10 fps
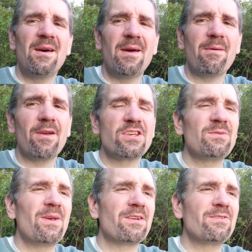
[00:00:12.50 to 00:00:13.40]
And I really should
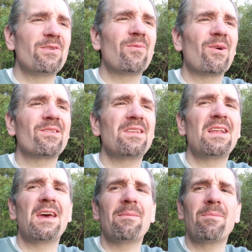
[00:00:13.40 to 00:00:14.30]
be actually doing work
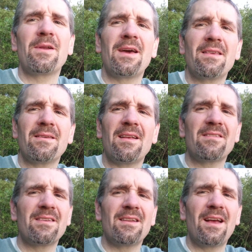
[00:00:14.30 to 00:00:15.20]
tonight, but I, I,
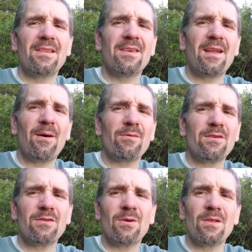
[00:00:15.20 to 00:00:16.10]
said, I said I'll
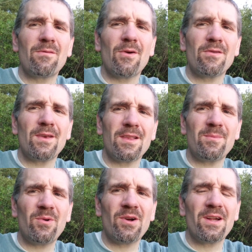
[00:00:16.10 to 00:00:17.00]
just do it first thing in the
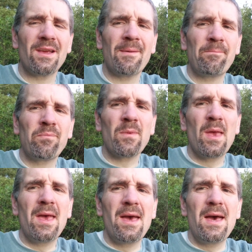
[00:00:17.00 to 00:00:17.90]
morning.
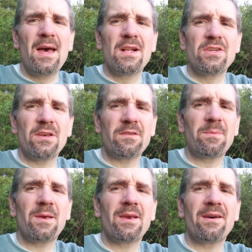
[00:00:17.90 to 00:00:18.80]
Just
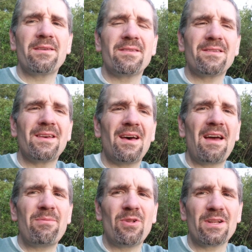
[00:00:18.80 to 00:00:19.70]
because uh,
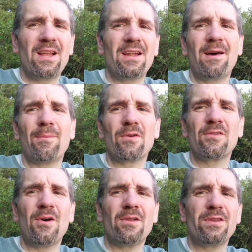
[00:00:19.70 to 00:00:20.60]
I've been looking at numbers
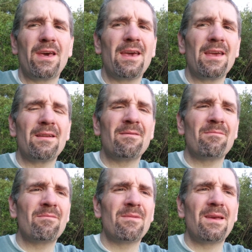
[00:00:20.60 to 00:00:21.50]
all day and,
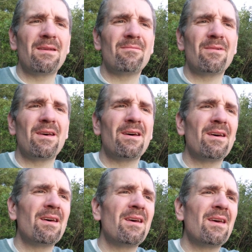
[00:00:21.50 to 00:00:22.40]
and uh,
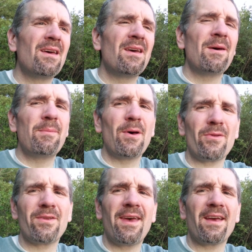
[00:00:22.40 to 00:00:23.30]
bill
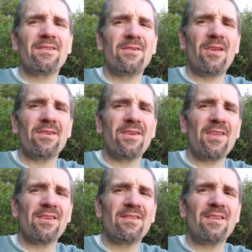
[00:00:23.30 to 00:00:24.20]
text and all this
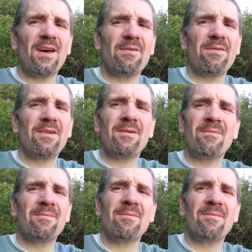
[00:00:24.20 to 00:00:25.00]
other stuff, and